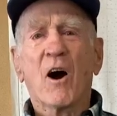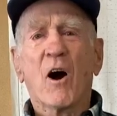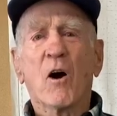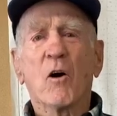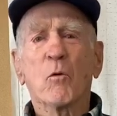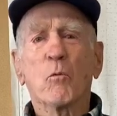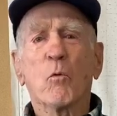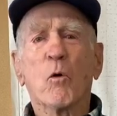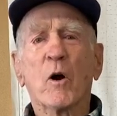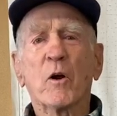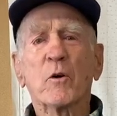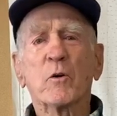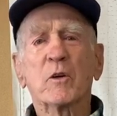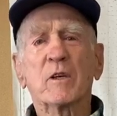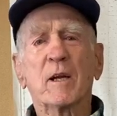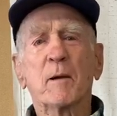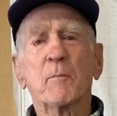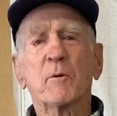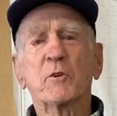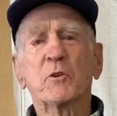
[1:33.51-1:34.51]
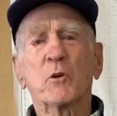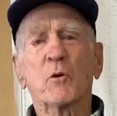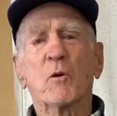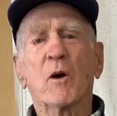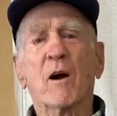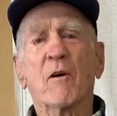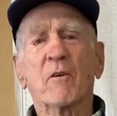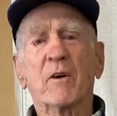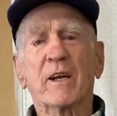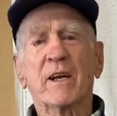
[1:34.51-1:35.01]
Our water temperature
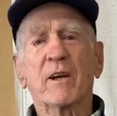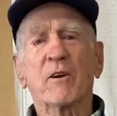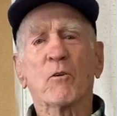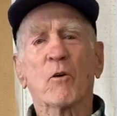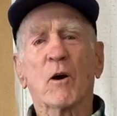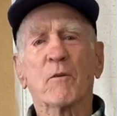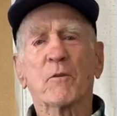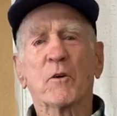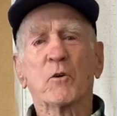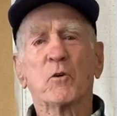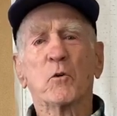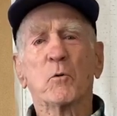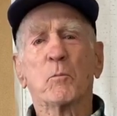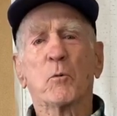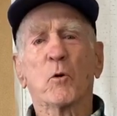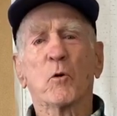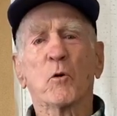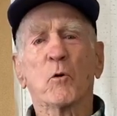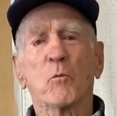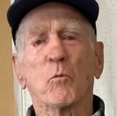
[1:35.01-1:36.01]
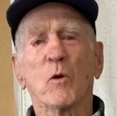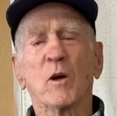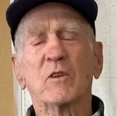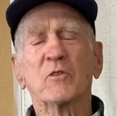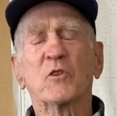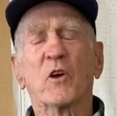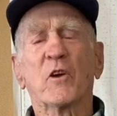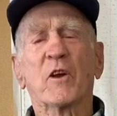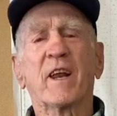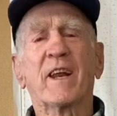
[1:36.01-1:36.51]
out here off of Newport
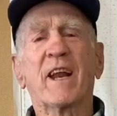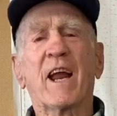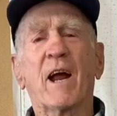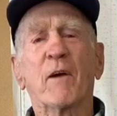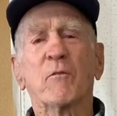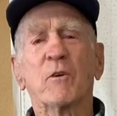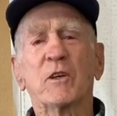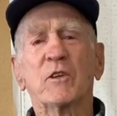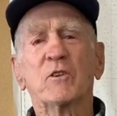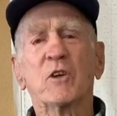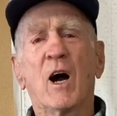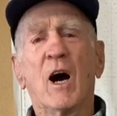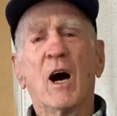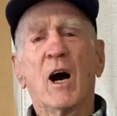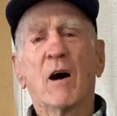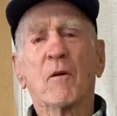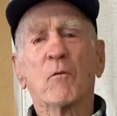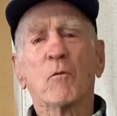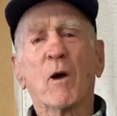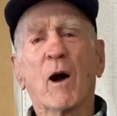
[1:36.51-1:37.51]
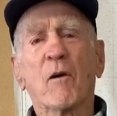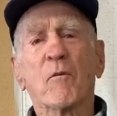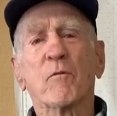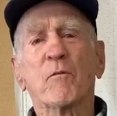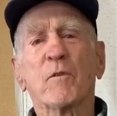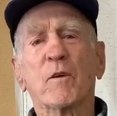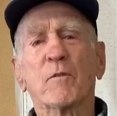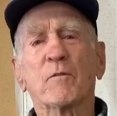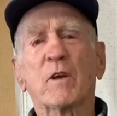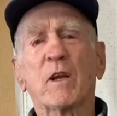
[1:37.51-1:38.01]
runs on an average of around
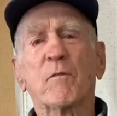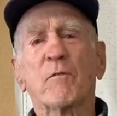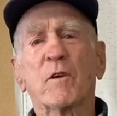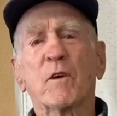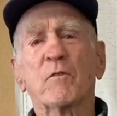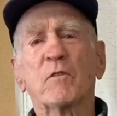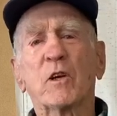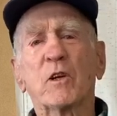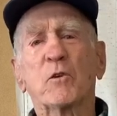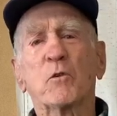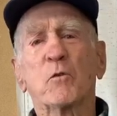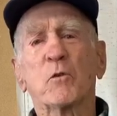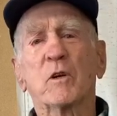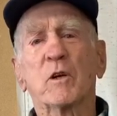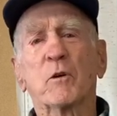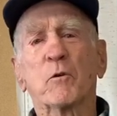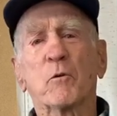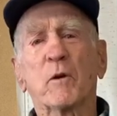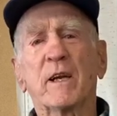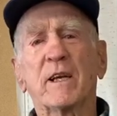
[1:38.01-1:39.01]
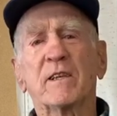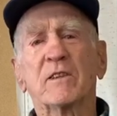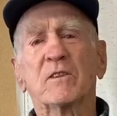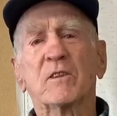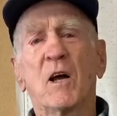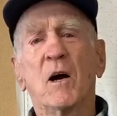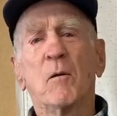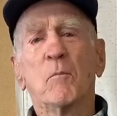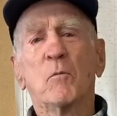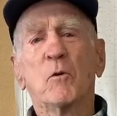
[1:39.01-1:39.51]
50, 52 degrees
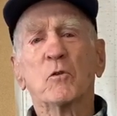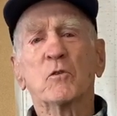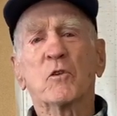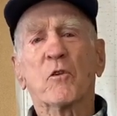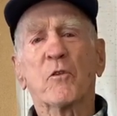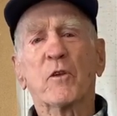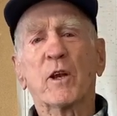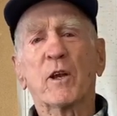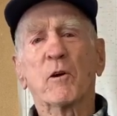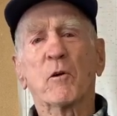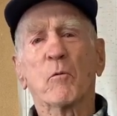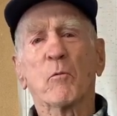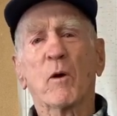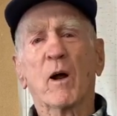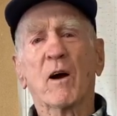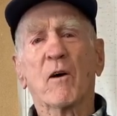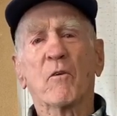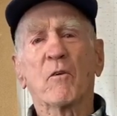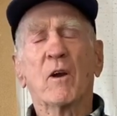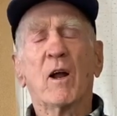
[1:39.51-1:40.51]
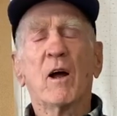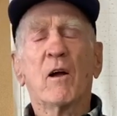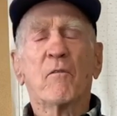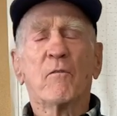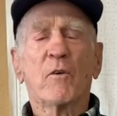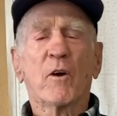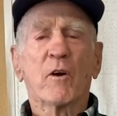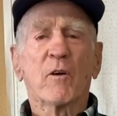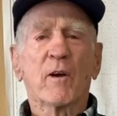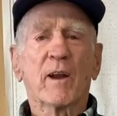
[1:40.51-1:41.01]
most of the year round.
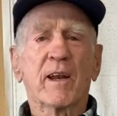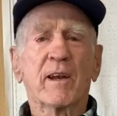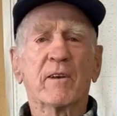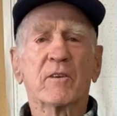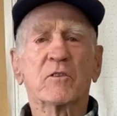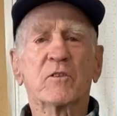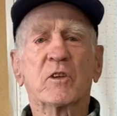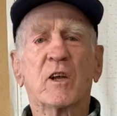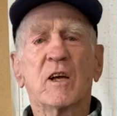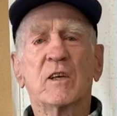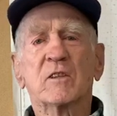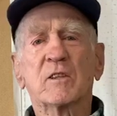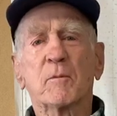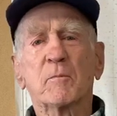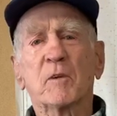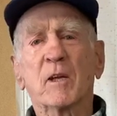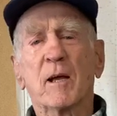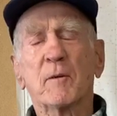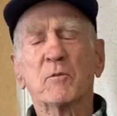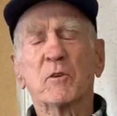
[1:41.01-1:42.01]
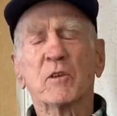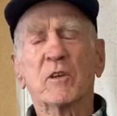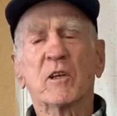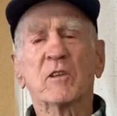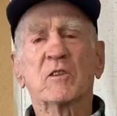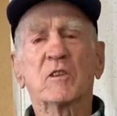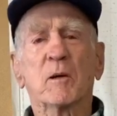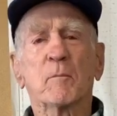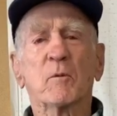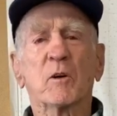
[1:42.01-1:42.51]
Variance, sometimes in the
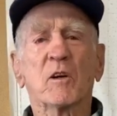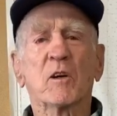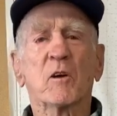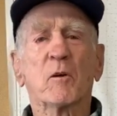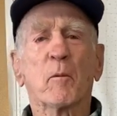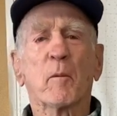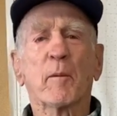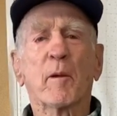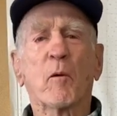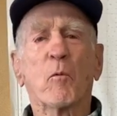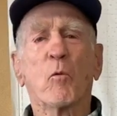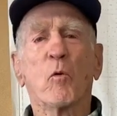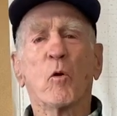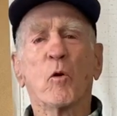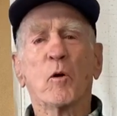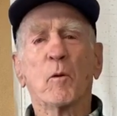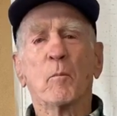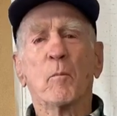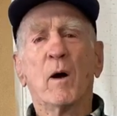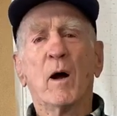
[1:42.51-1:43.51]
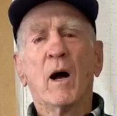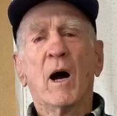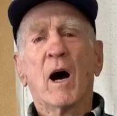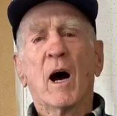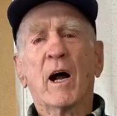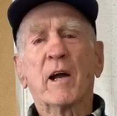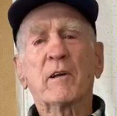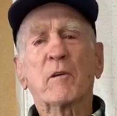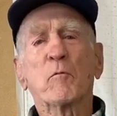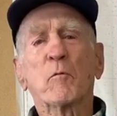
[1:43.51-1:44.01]
summer a little bit warm.
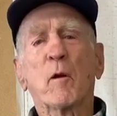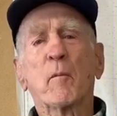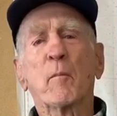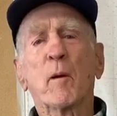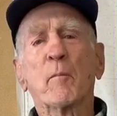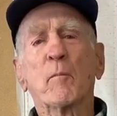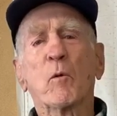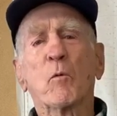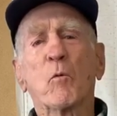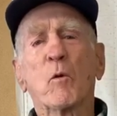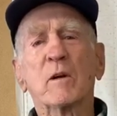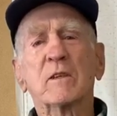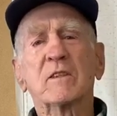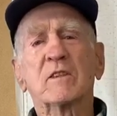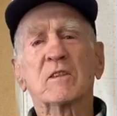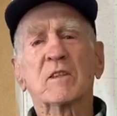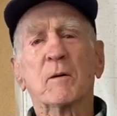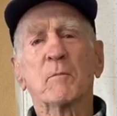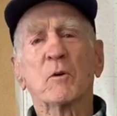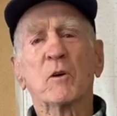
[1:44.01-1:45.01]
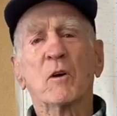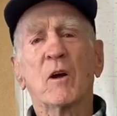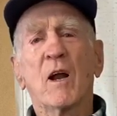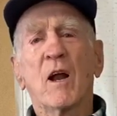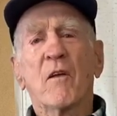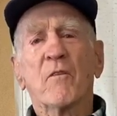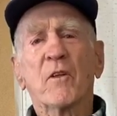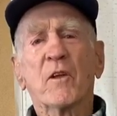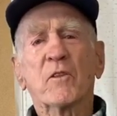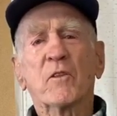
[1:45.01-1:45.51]
I can remember one summer
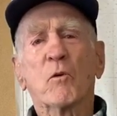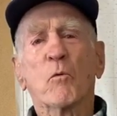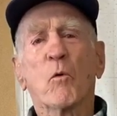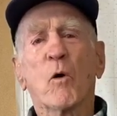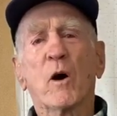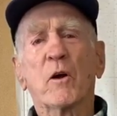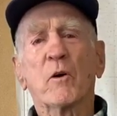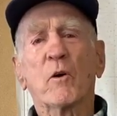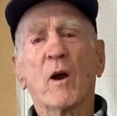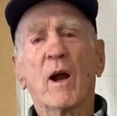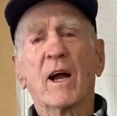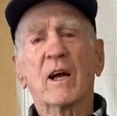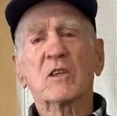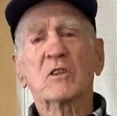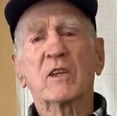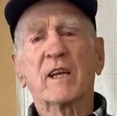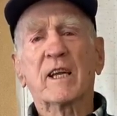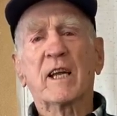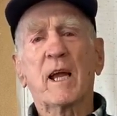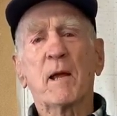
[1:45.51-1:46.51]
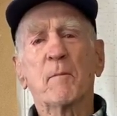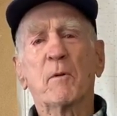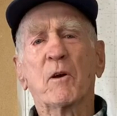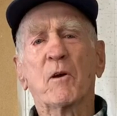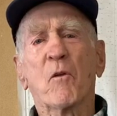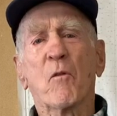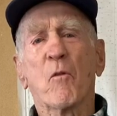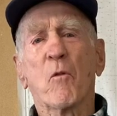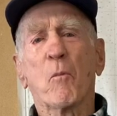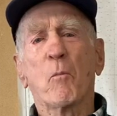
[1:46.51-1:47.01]
that the water actually came
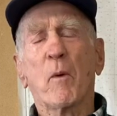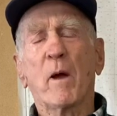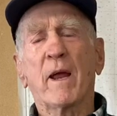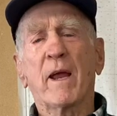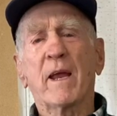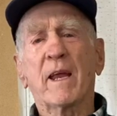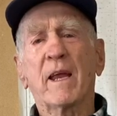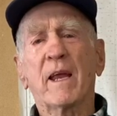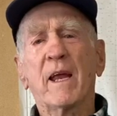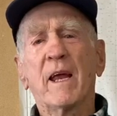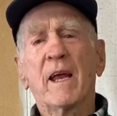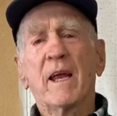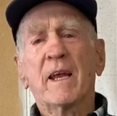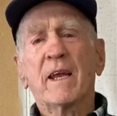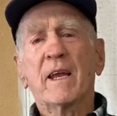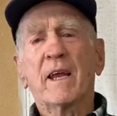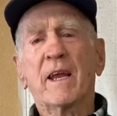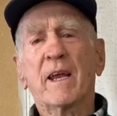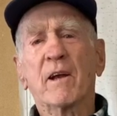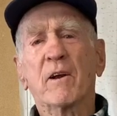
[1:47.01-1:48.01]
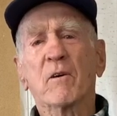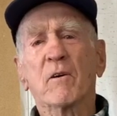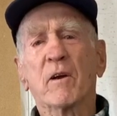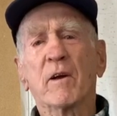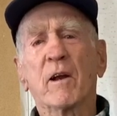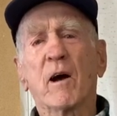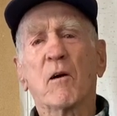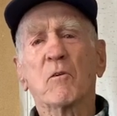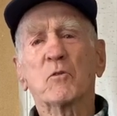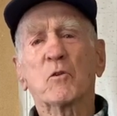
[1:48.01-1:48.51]
into the bay here
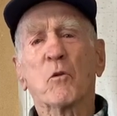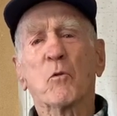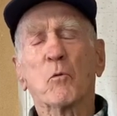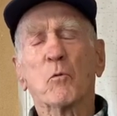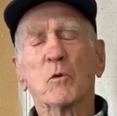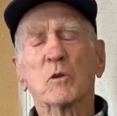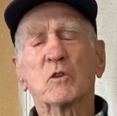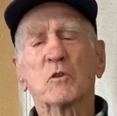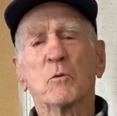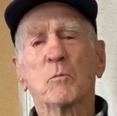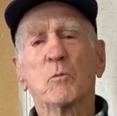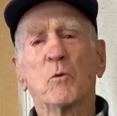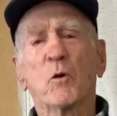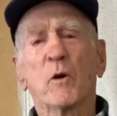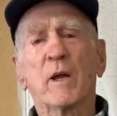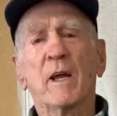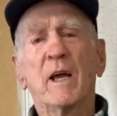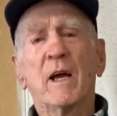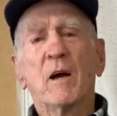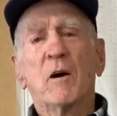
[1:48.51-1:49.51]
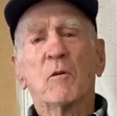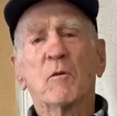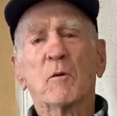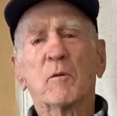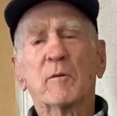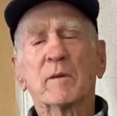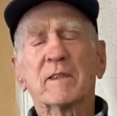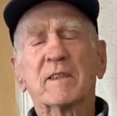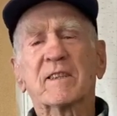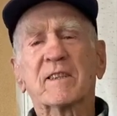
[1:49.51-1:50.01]
and out to the buoy.
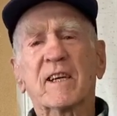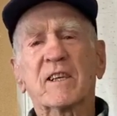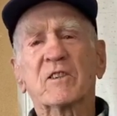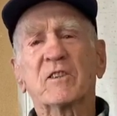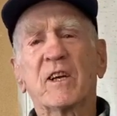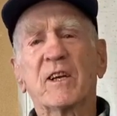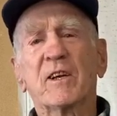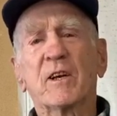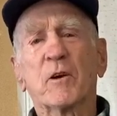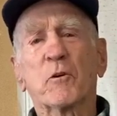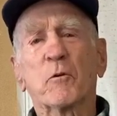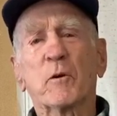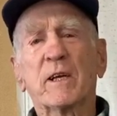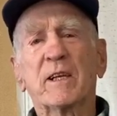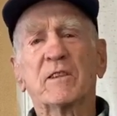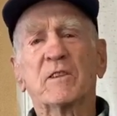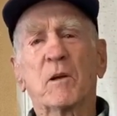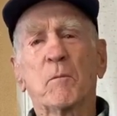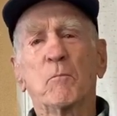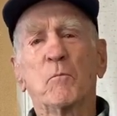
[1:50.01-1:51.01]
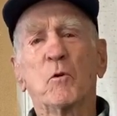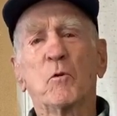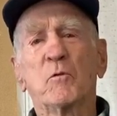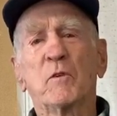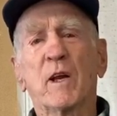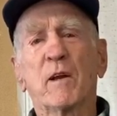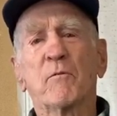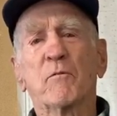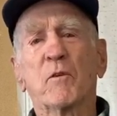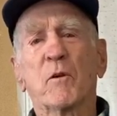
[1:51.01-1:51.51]
Well, it was 60 degrees. It
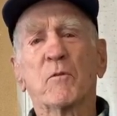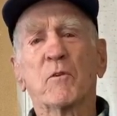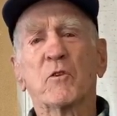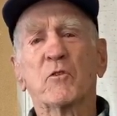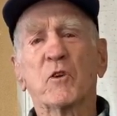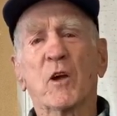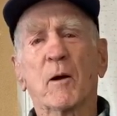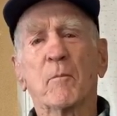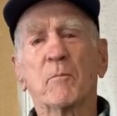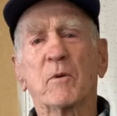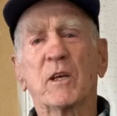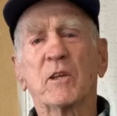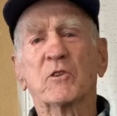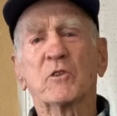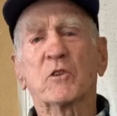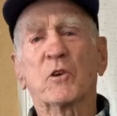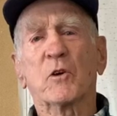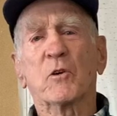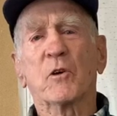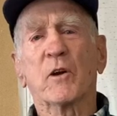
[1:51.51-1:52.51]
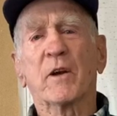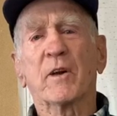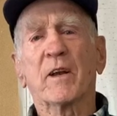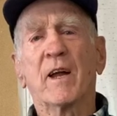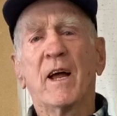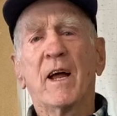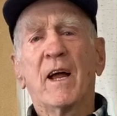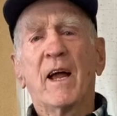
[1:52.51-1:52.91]
moved in from the Japanese current.